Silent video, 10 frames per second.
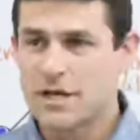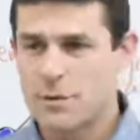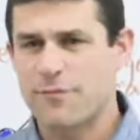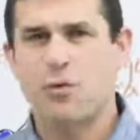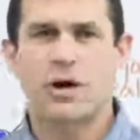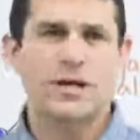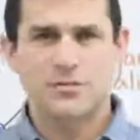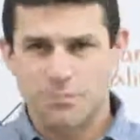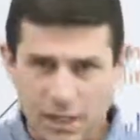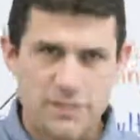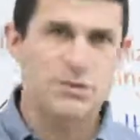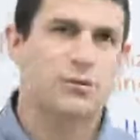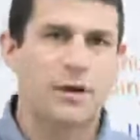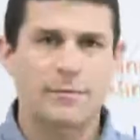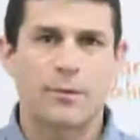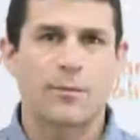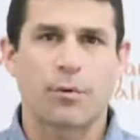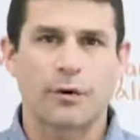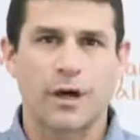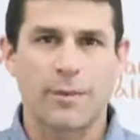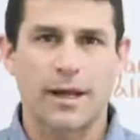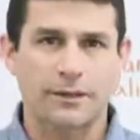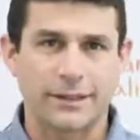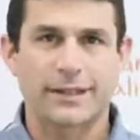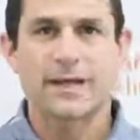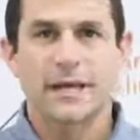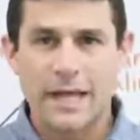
So before I just made it so it ran my report automatically.